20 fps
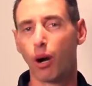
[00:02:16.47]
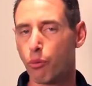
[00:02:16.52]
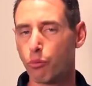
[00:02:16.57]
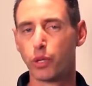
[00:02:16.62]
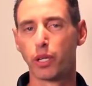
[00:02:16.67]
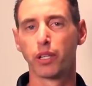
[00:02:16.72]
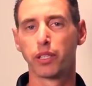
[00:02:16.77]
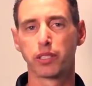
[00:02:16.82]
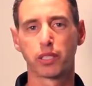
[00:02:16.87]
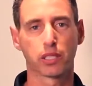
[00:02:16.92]

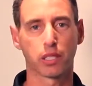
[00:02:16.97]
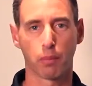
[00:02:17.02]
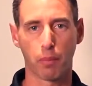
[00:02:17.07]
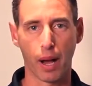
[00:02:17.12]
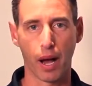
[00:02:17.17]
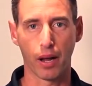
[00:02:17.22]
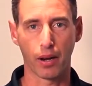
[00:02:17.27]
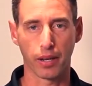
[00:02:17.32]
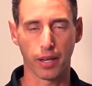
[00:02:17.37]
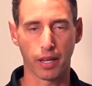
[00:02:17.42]
really just
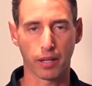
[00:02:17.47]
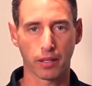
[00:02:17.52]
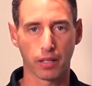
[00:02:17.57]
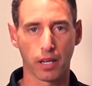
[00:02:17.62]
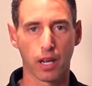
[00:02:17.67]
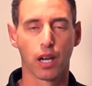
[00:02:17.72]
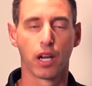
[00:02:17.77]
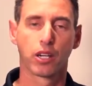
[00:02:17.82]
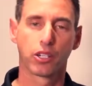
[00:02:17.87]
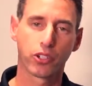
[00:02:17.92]
about it.
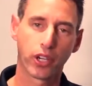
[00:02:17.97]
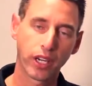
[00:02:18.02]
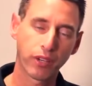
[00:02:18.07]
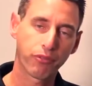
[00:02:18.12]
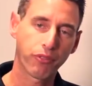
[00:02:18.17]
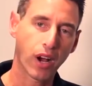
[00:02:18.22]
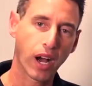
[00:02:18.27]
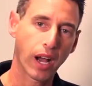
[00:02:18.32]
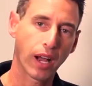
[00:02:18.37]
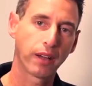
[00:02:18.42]
Grade
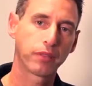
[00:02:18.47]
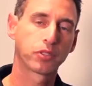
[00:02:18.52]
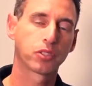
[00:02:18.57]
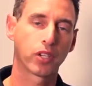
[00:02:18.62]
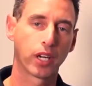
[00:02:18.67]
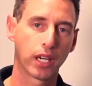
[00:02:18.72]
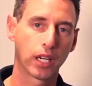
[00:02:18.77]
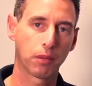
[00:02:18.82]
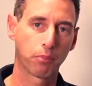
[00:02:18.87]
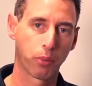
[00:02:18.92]
5s,
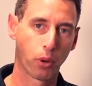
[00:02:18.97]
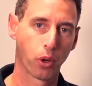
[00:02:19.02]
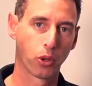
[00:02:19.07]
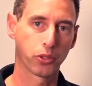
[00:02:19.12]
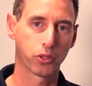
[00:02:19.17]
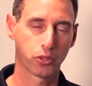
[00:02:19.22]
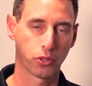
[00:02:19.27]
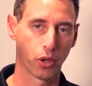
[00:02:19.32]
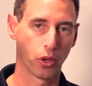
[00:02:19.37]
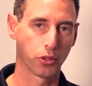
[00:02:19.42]
grade 8
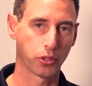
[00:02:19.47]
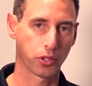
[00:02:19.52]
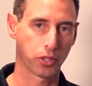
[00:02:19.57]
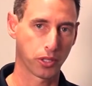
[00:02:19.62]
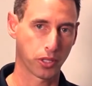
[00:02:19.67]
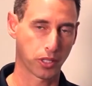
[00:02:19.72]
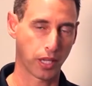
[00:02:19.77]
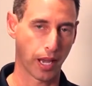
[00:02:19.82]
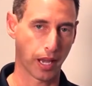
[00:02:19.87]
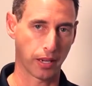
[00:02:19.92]
bolts, those are the
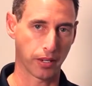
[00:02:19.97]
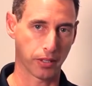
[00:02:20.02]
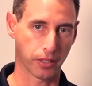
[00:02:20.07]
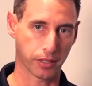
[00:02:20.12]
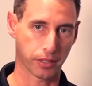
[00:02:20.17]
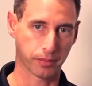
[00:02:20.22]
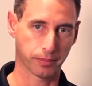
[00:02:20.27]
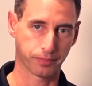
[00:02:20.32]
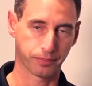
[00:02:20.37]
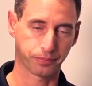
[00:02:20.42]

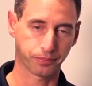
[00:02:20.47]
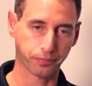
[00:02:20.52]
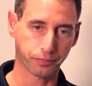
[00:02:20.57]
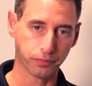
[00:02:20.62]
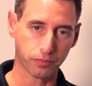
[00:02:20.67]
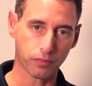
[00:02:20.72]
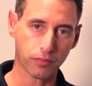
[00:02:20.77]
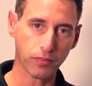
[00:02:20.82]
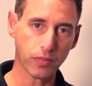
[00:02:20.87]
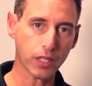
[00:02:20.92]
standards.
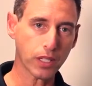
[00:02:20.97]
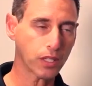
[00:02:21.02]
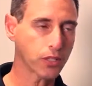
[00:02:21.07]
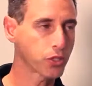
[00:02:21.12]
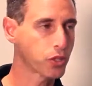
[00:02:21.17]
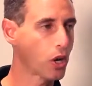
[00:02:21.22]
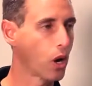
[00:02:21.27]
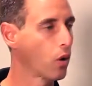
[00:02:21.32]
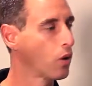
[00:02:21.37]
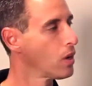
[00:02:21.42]

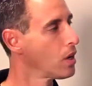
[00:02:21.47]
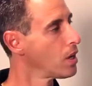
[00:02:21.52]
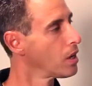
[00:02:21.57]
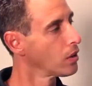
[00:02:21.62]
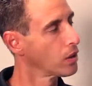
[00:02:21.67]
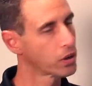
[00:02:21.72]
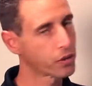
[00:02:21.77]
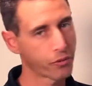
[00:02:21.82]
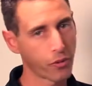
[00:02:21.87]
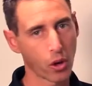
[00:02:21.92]
So
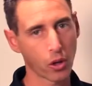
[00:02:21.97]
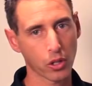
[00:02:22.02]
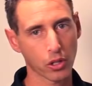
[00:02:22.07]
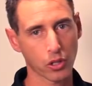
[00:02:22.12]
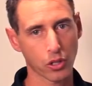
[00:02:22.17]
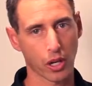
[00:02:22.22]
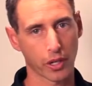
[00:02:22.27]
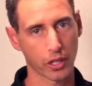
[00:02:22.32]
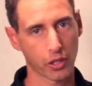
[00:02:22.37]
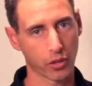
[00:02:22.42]
let's focus
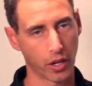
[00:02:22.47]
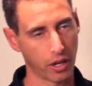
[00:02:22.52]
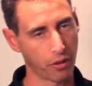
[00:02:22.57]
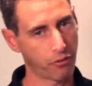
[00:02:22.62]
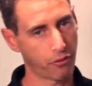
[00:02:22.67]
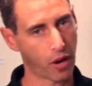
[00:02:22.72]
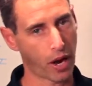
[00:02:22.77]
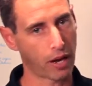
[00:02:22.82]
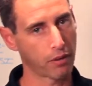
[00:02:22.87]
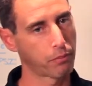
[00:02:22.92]
on a grade
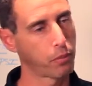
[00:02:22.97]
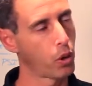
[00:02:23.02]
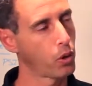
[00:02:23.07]
5